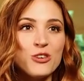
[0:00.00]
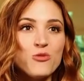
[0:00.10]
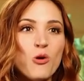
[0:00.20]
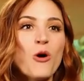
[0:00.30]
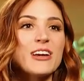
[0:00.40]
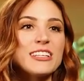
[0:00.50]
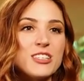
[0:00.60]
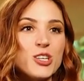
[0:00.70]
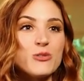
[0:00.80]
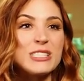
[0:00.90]
you won't get
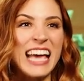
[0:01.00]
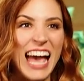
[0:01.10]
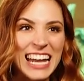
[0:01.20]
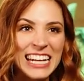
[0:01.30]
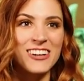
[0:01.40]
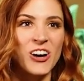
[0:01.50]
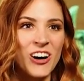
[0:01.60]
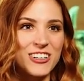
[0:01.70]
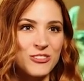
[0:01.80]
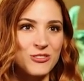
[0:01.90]
to use any
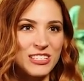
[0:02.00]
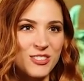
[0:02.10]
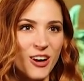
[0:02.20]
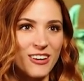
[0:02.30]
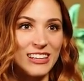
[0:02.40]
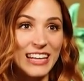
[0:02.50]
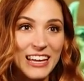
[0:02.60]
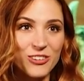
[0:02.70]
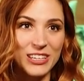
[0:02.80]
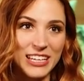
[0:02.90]
cards you discard
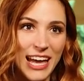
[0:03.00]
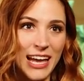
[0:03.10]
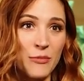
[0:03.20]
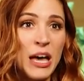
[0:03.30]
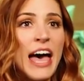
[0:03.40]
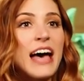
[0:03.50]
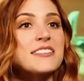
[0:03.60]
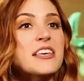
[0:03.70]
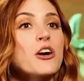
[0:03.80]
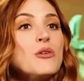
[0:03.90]
later in the game
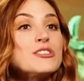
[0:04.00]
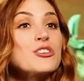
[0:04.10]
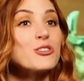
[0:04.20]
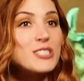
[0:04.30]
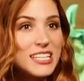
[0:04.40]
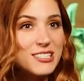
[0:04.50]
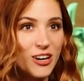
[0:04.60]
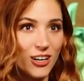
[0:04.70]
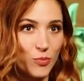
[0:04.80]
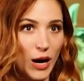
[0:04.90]
as they go into your discard